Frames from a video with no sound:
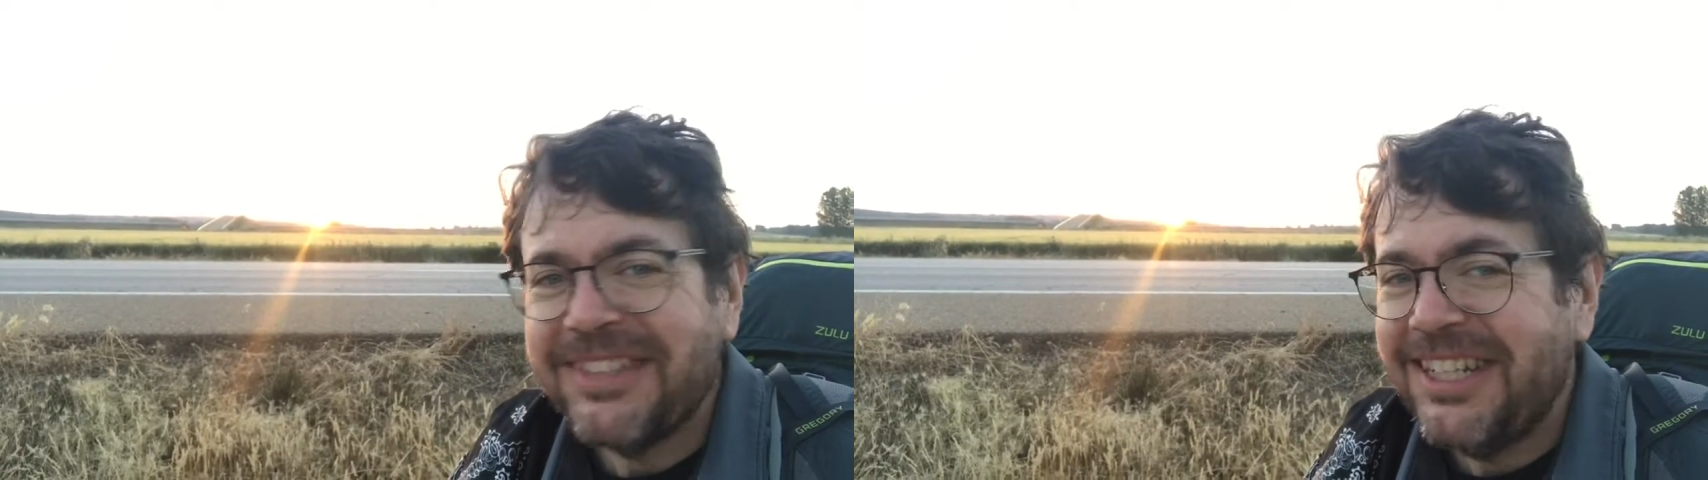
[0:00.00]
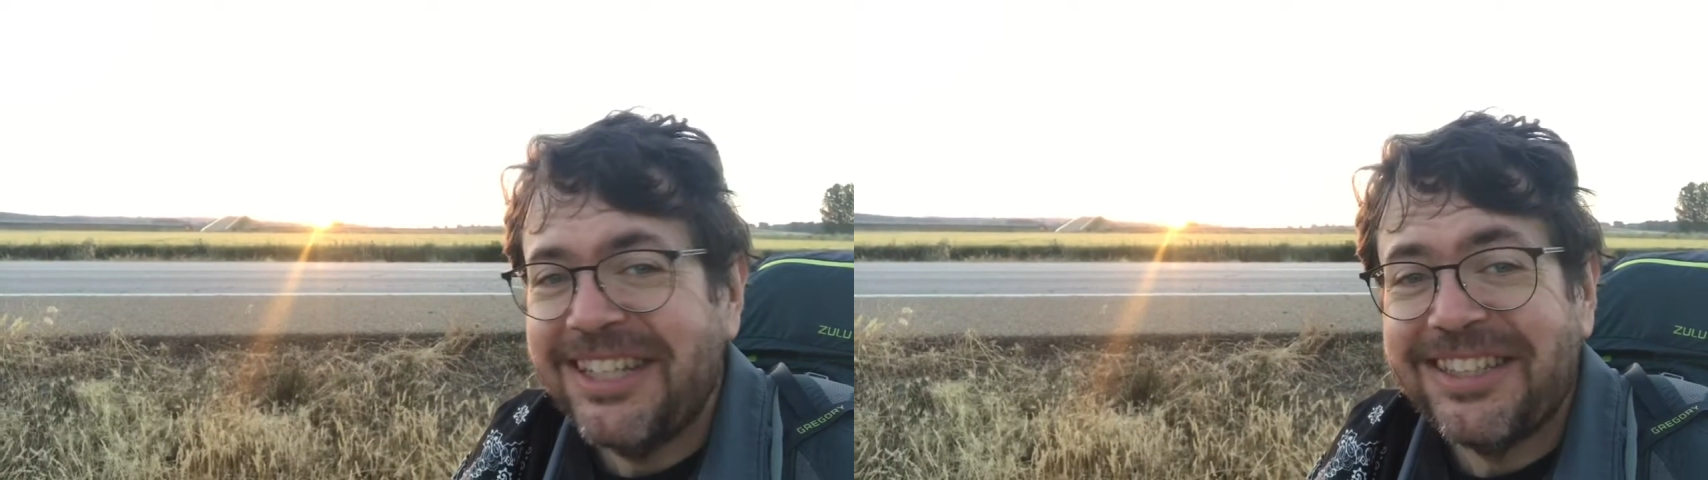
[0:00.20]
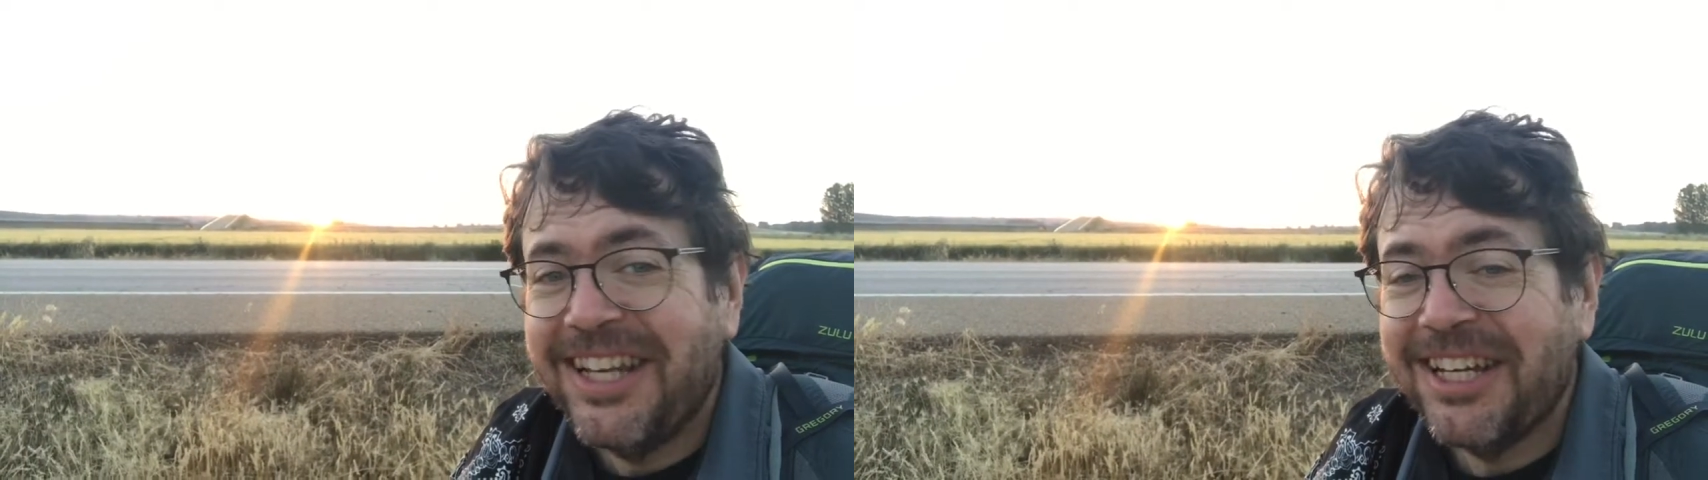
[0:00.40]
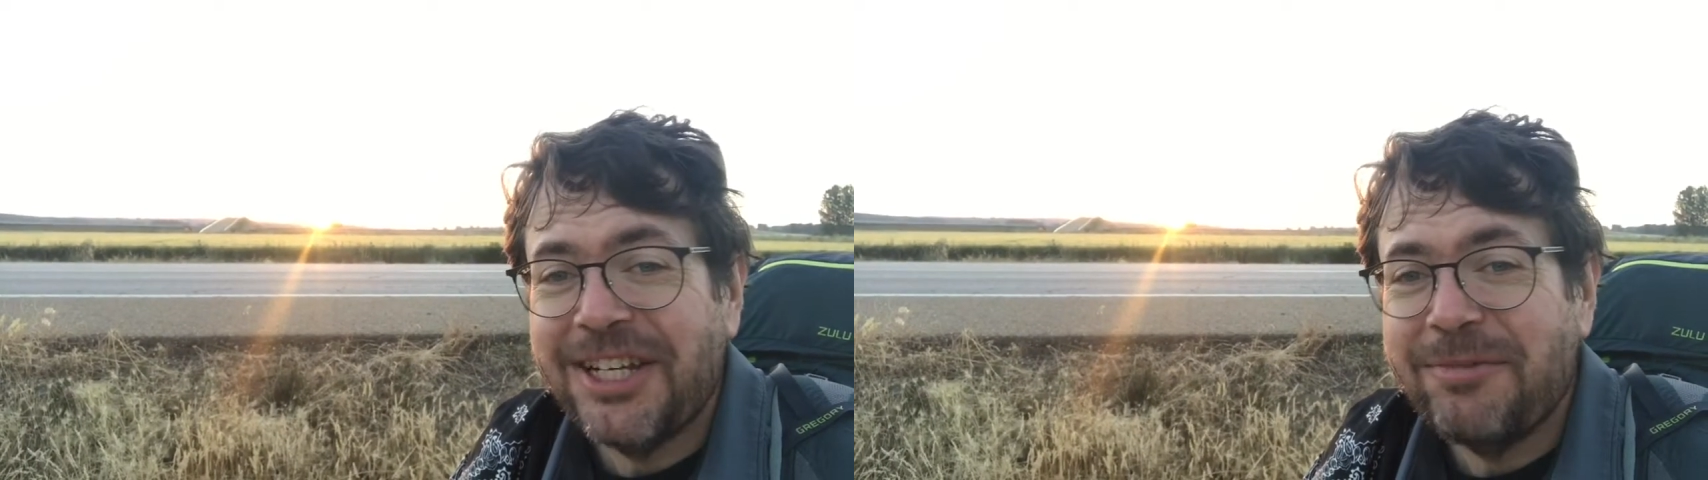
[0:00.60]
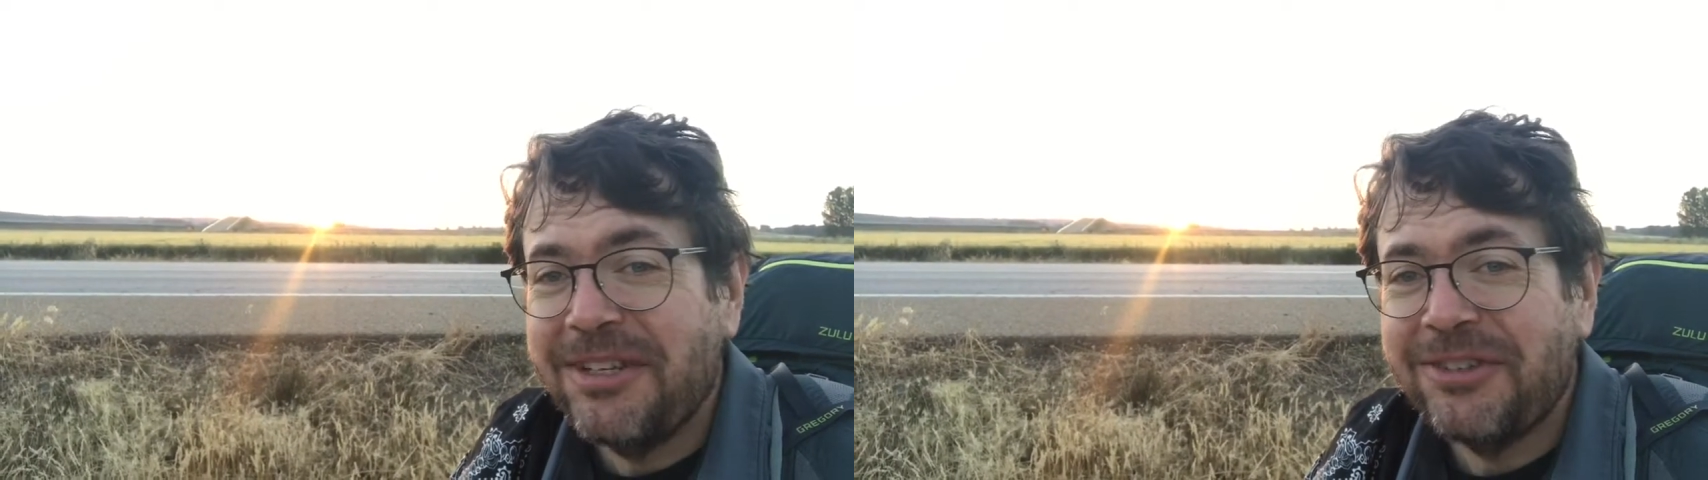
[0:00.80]
it's not going
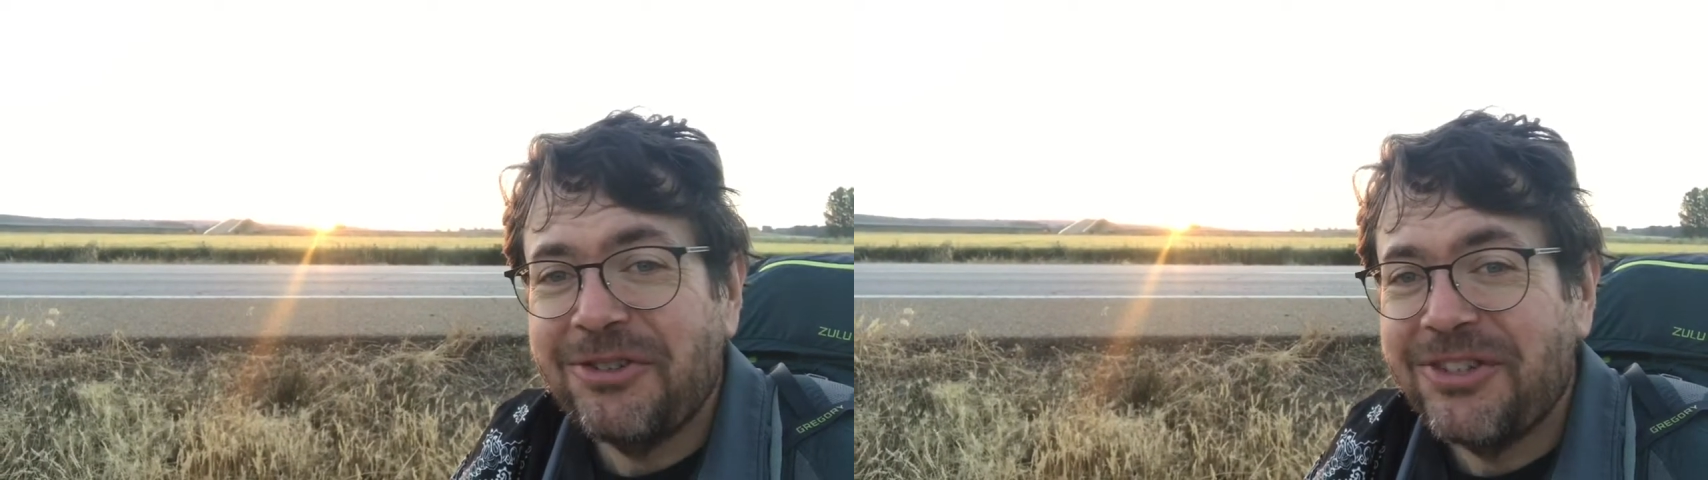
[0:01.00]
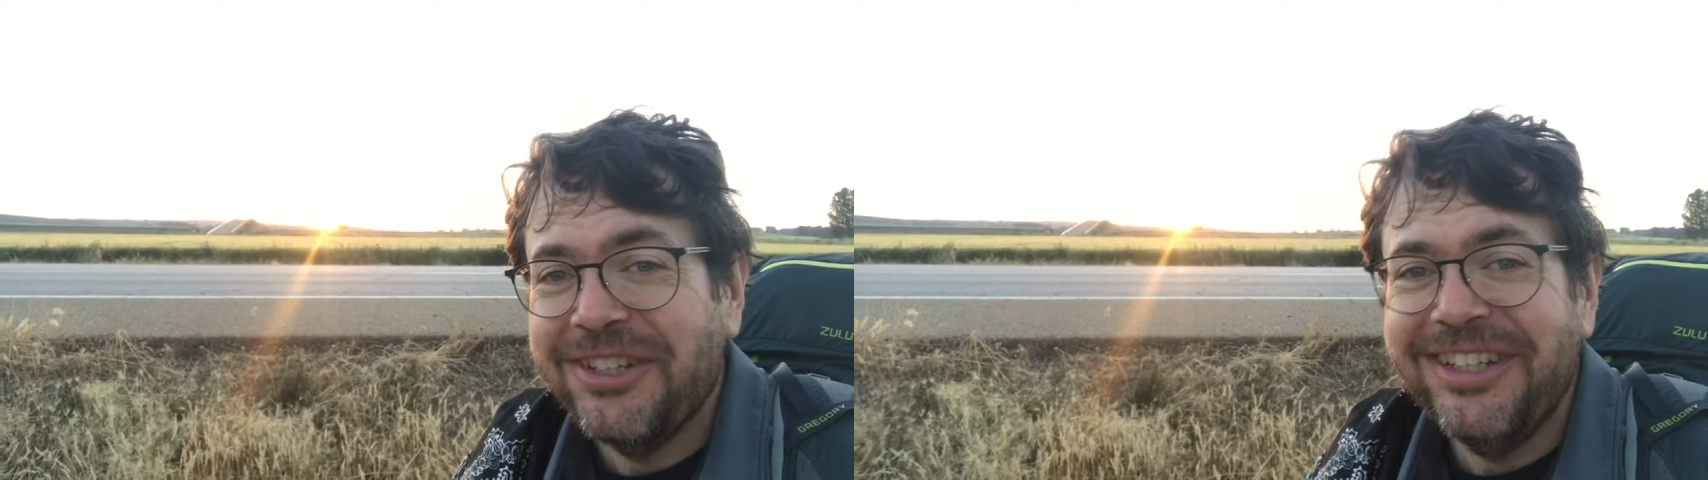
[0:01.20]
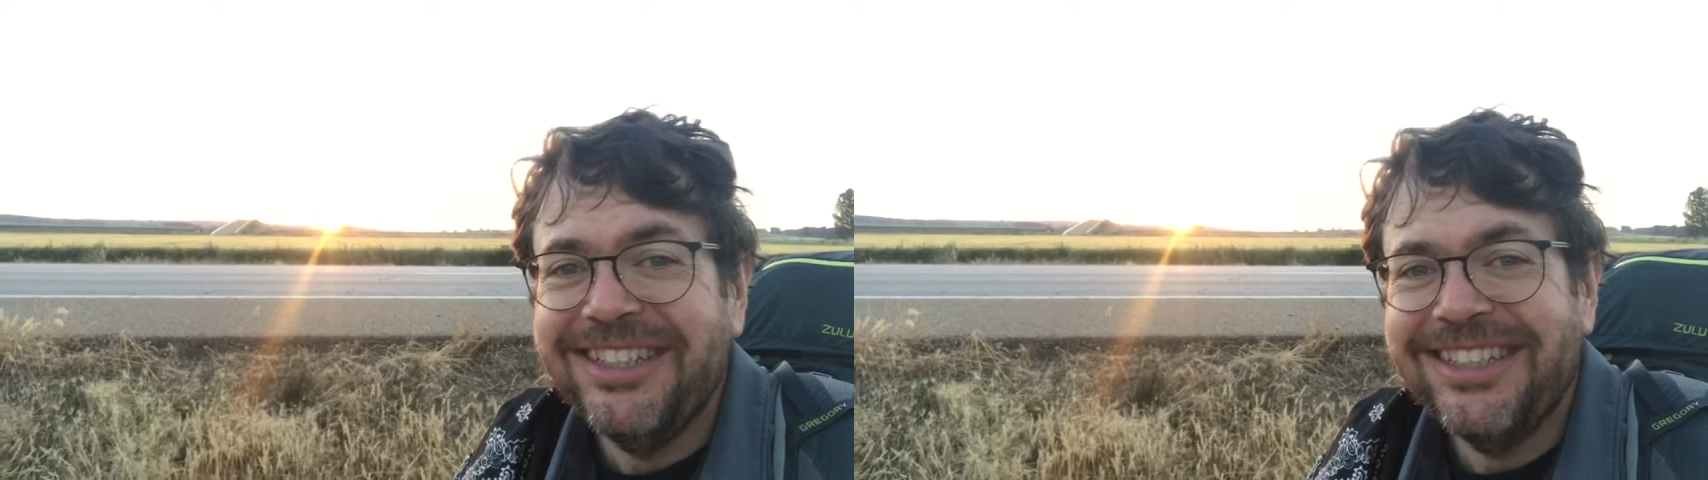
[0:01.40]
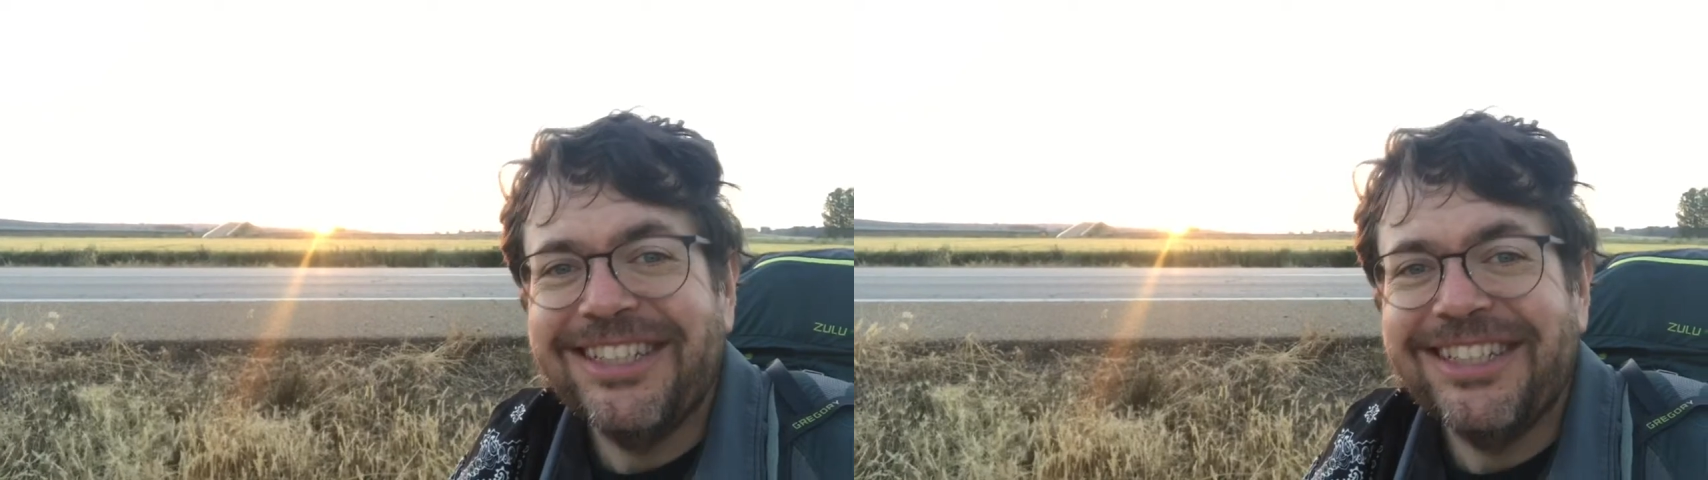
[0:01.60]
to be so chilly.